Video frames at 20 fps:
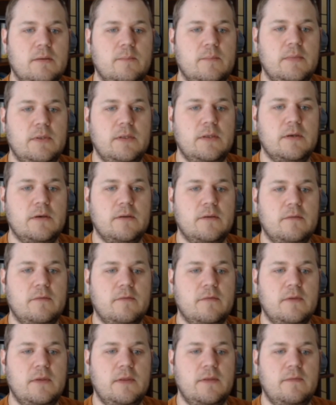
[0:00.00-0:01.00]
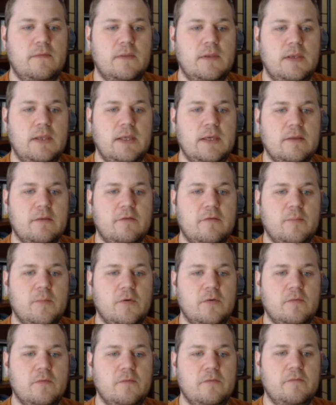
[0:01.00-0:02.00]
because in the next
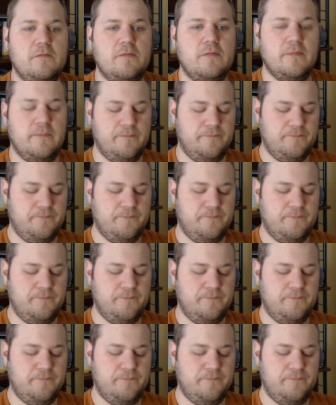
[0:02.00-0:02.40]
move,